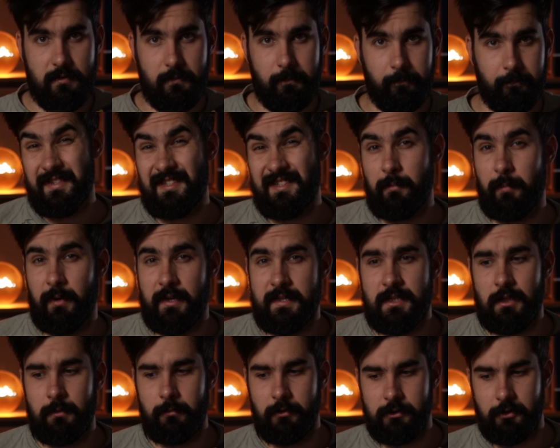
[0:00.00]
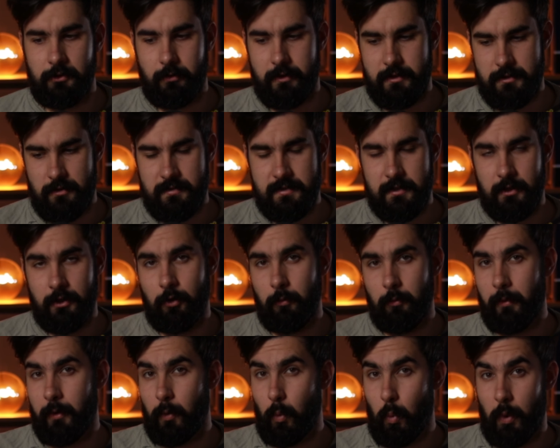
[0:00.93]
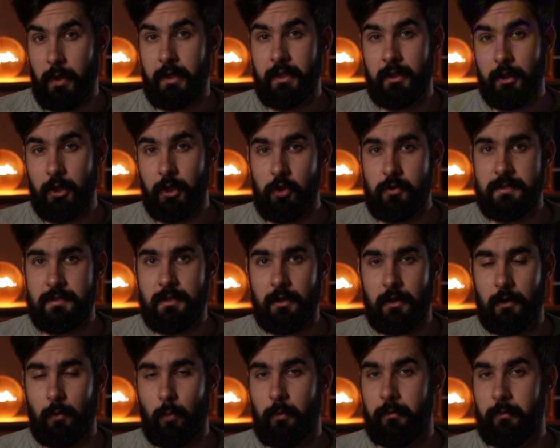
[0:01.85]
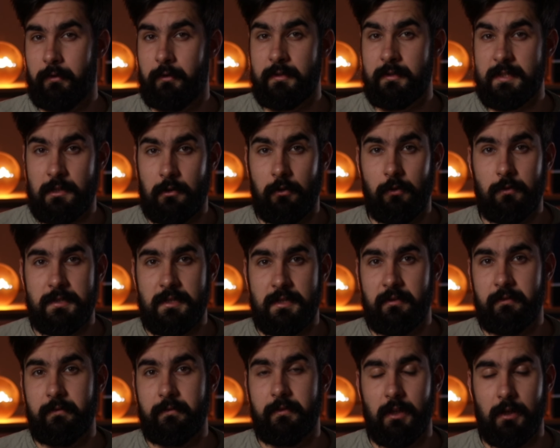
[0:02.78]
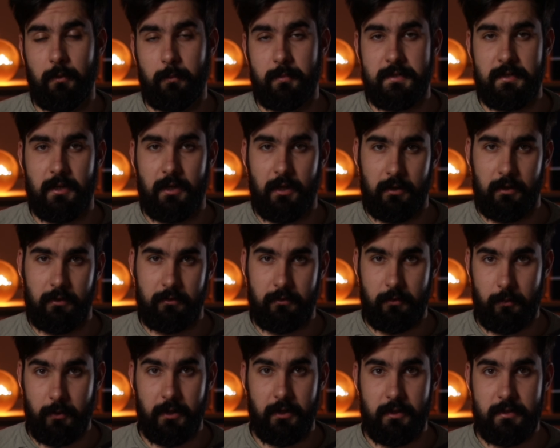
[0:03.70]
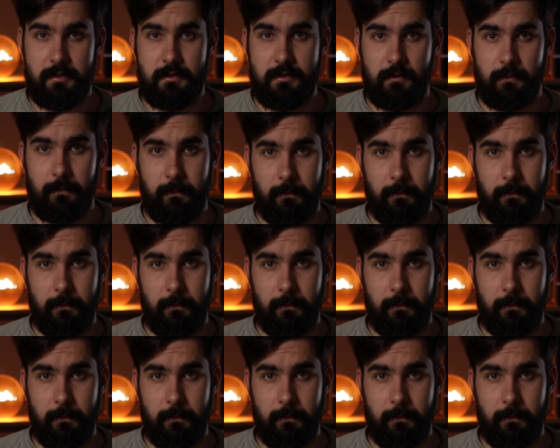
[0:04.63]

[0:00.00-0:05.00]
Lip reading: What is the best email address to send you my weekly newsletter with exclusive tips and tricks?